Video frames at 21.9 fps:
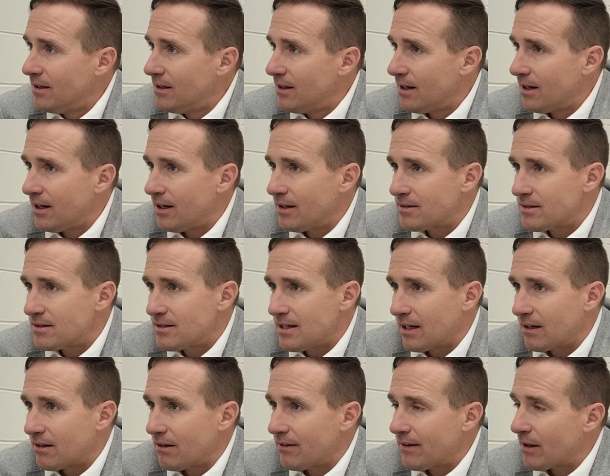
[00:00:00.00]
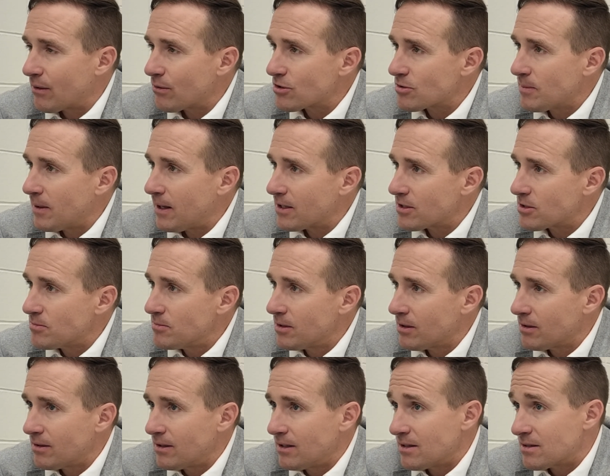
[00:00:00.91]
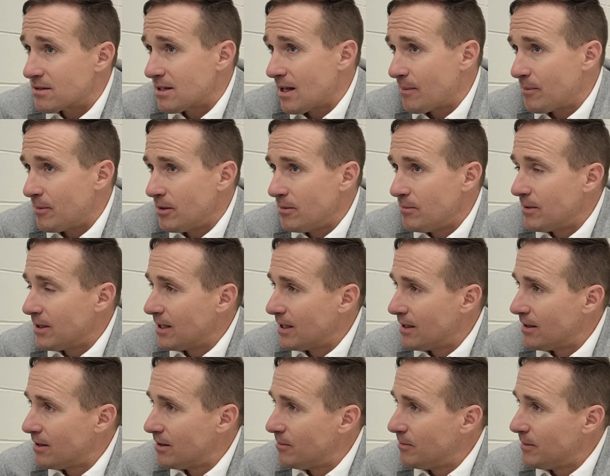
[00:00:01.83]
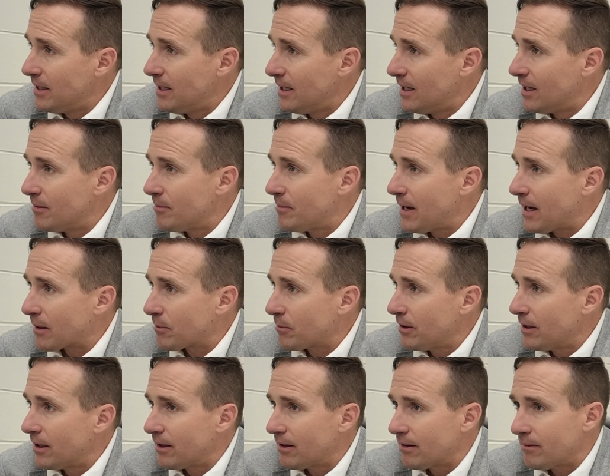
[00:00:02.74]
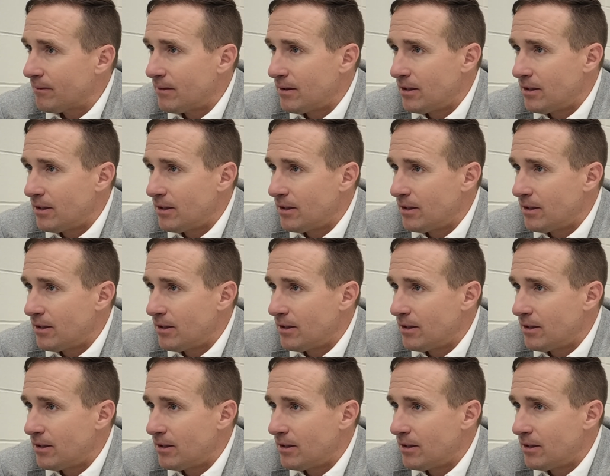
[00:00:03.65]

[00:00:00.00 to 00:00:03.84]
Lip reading: to take on that responsibility and step in and be an immediate impact player.